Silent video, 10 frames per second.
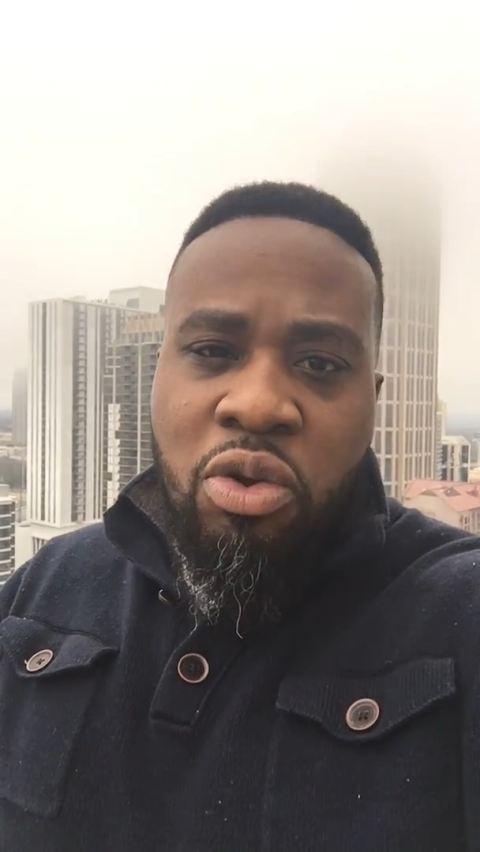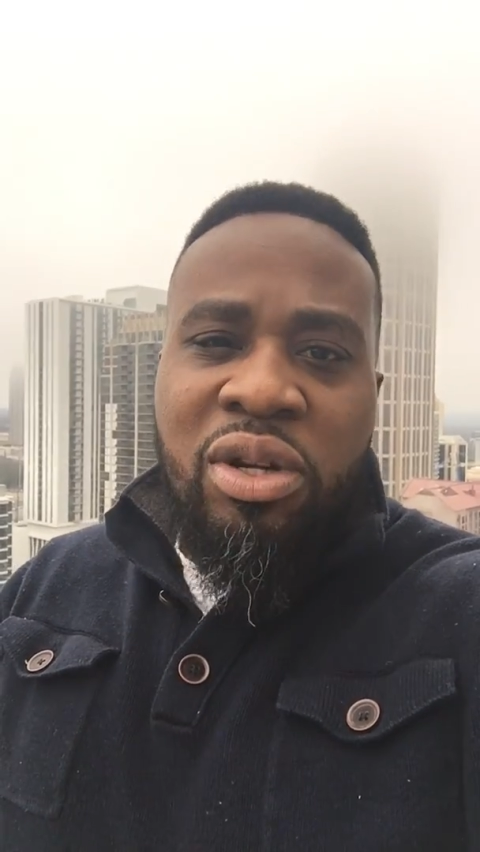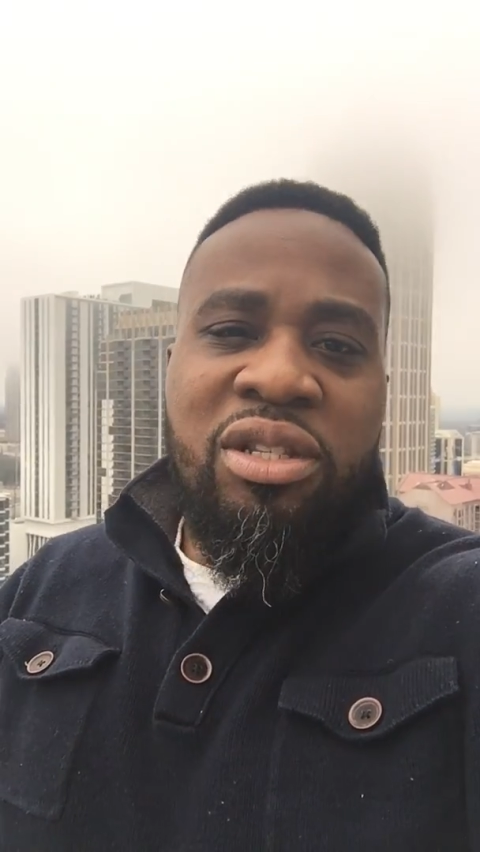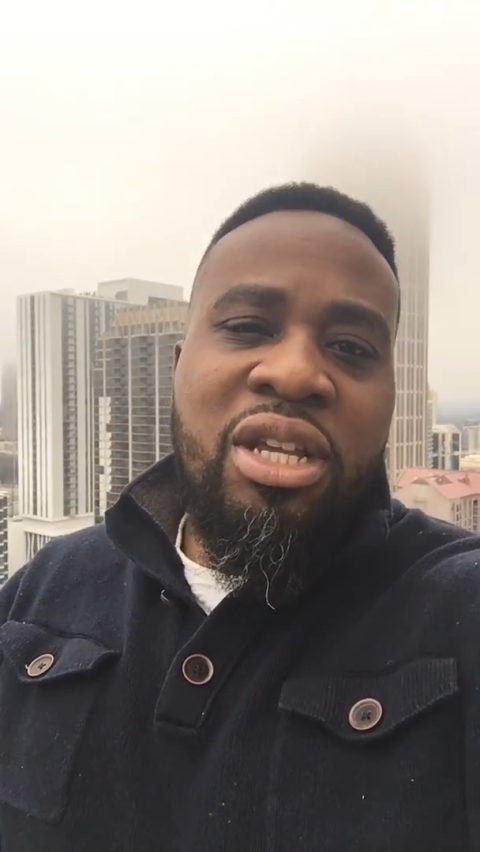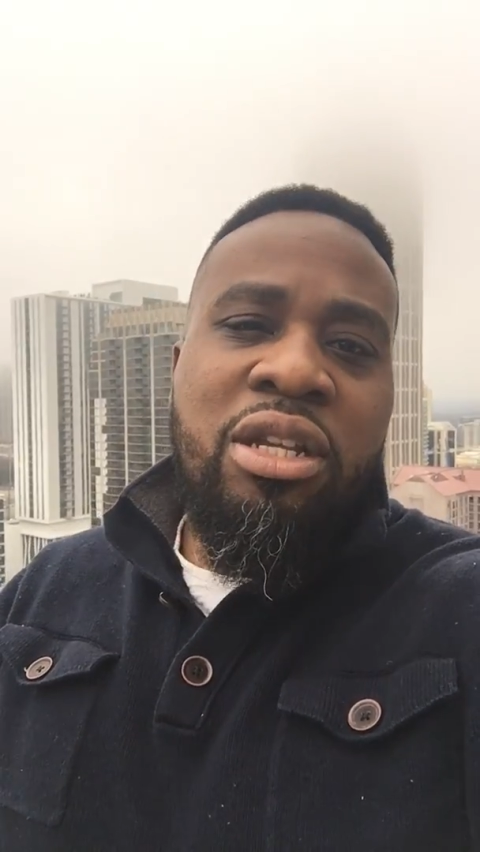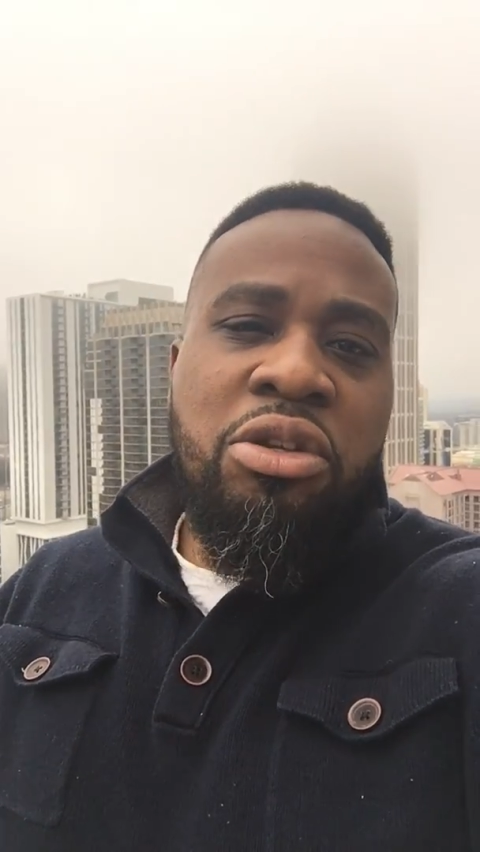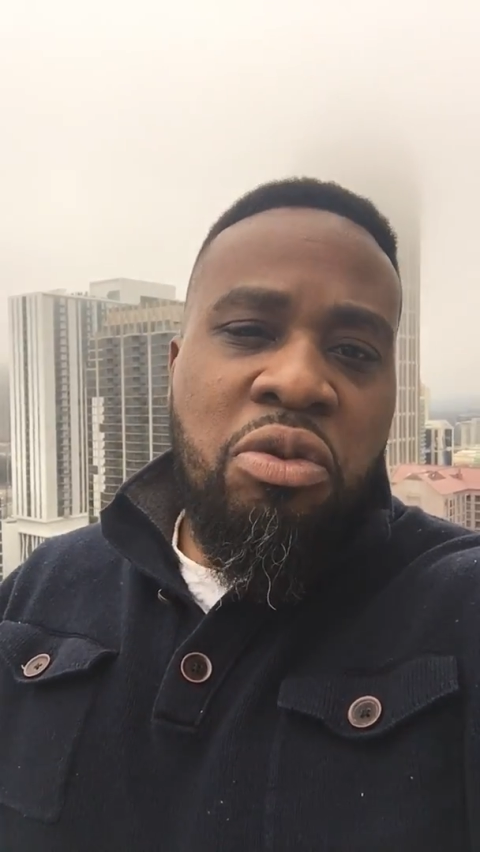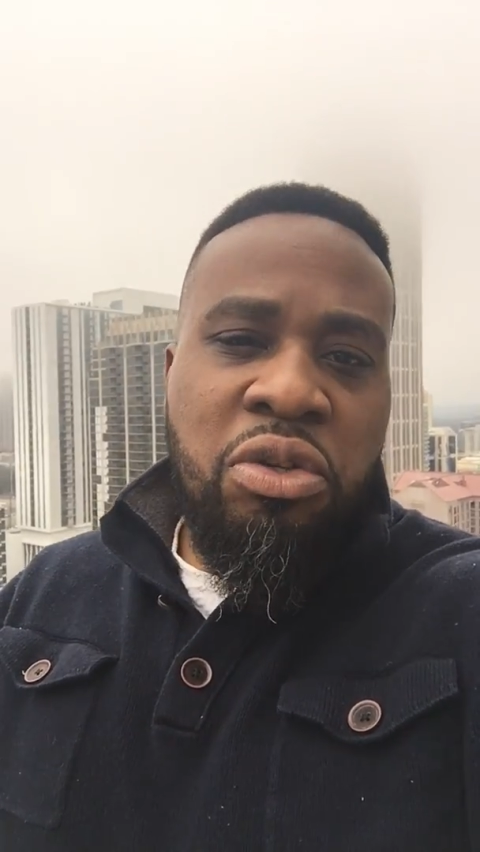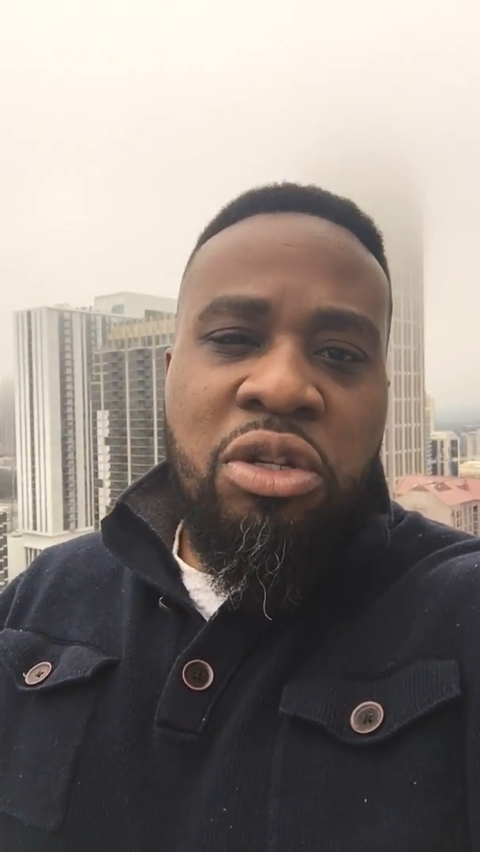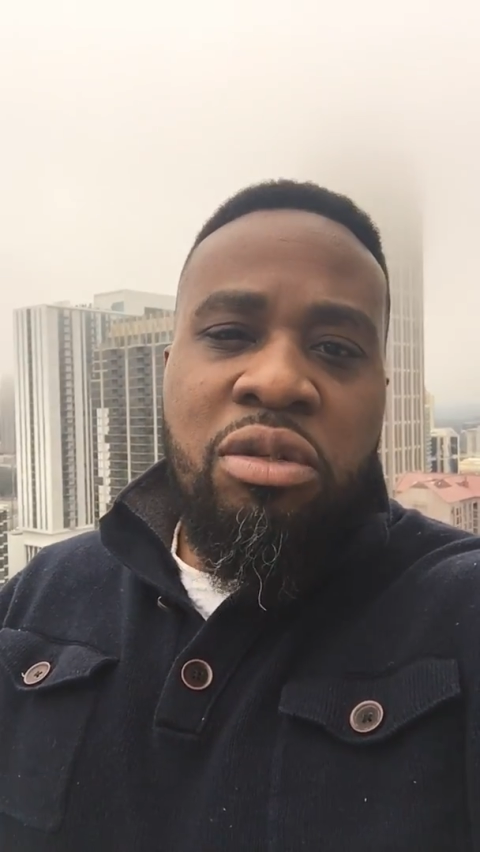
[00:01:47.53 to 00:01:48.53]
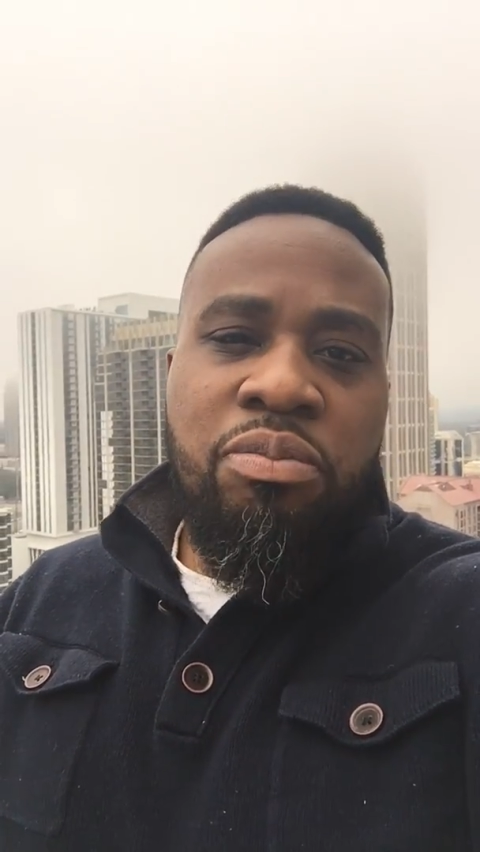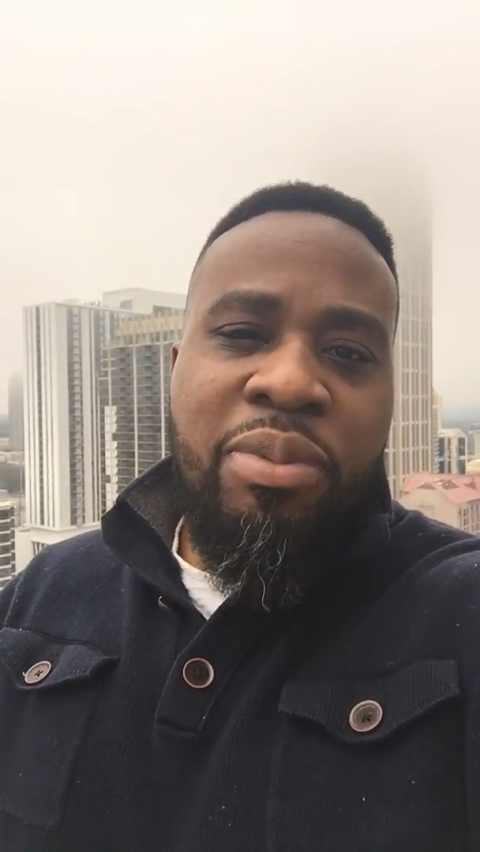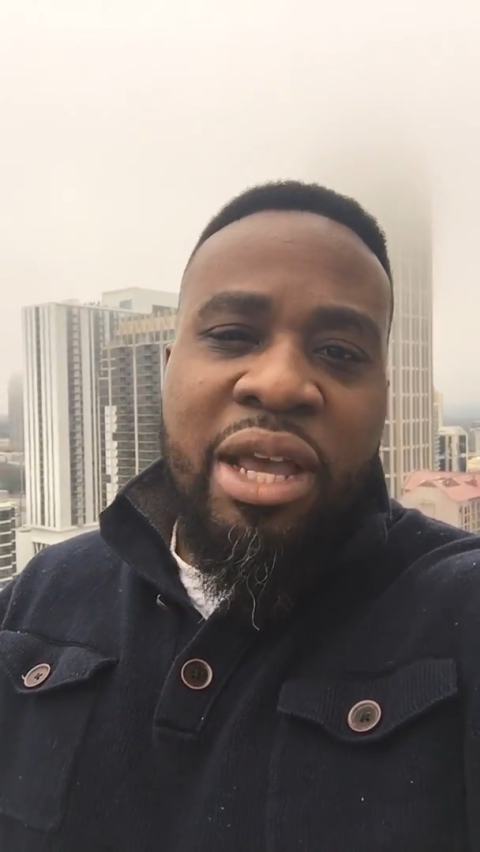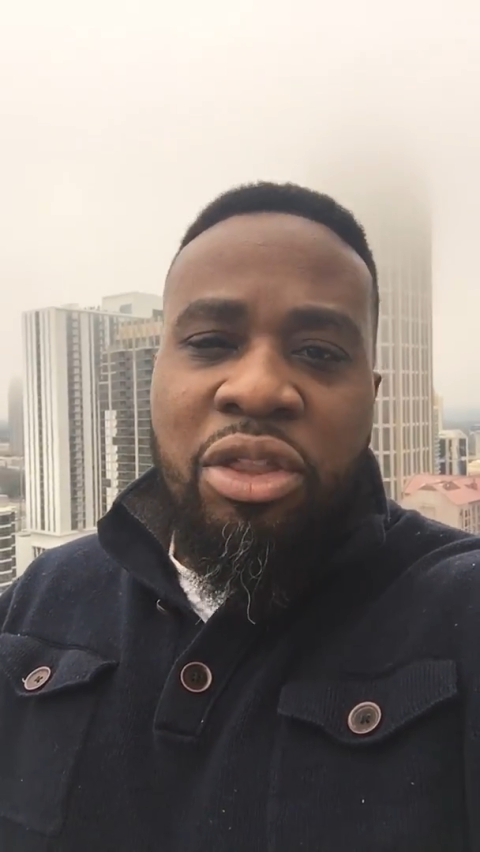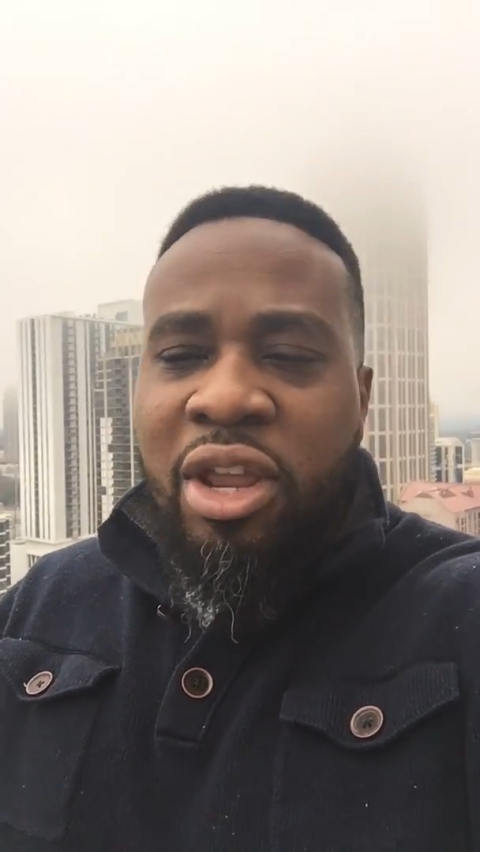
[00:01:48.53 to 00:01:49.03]
You want to send users
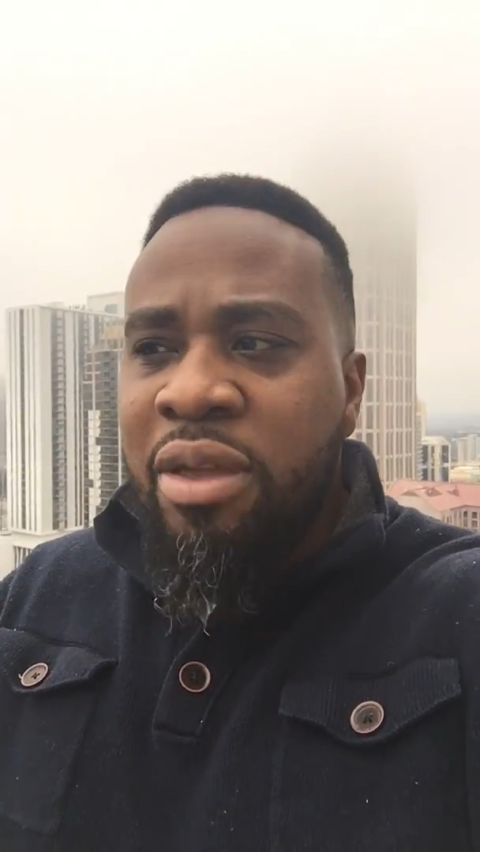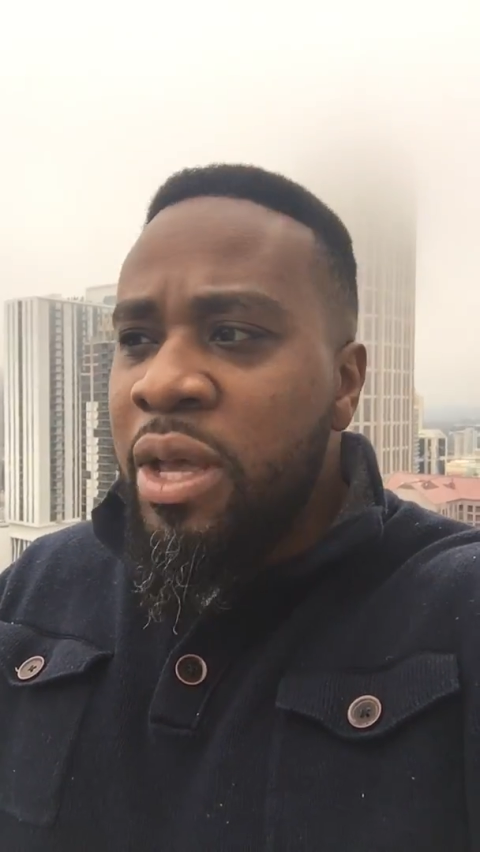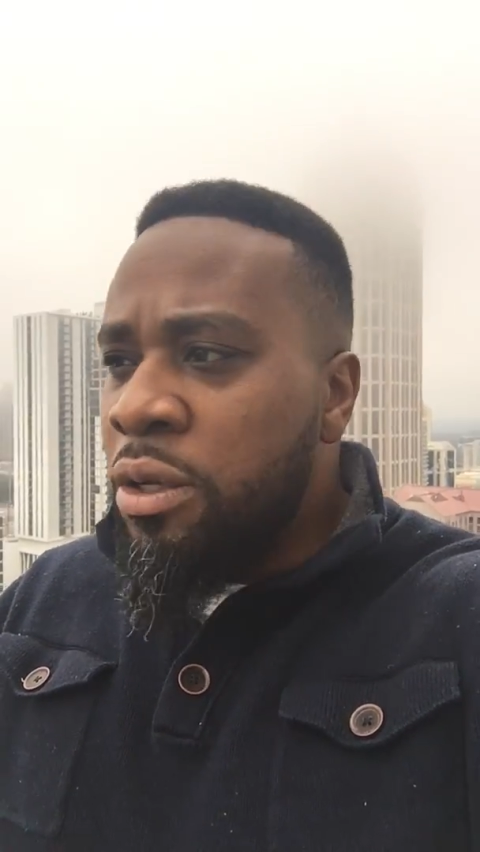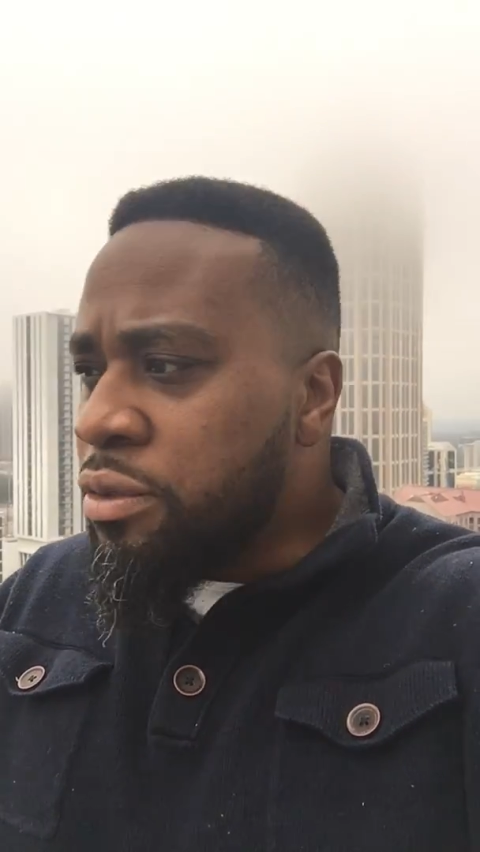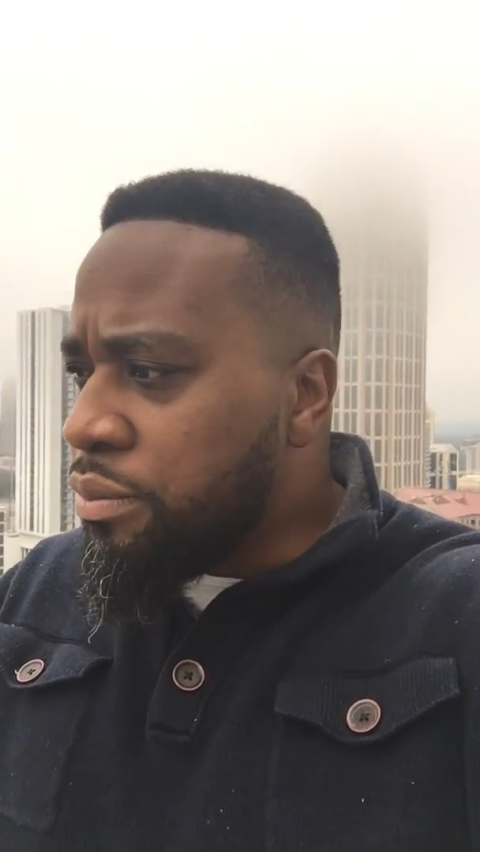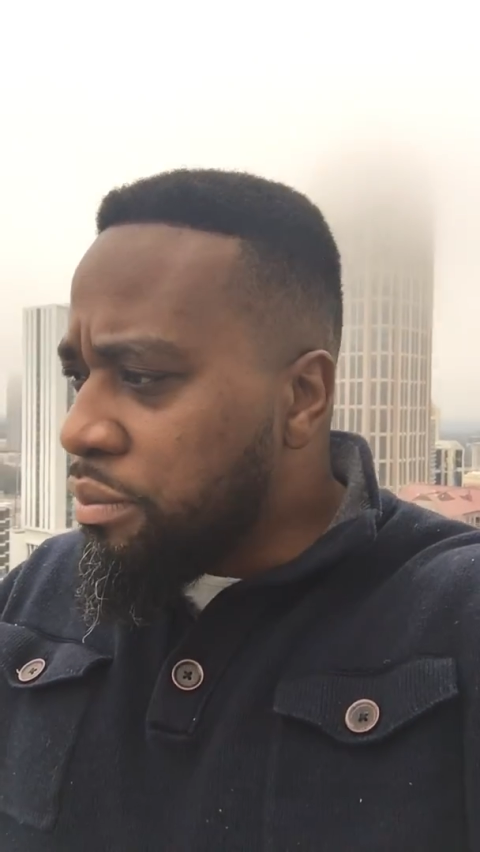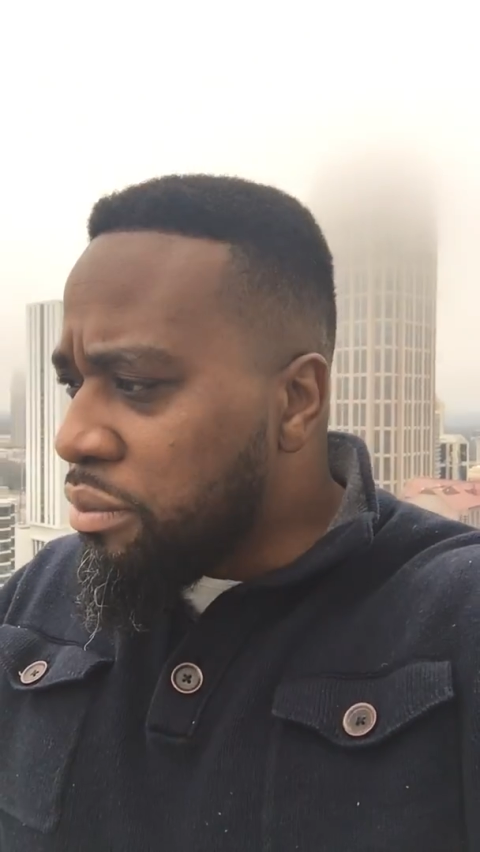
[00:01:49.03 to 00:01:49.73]
back their emails.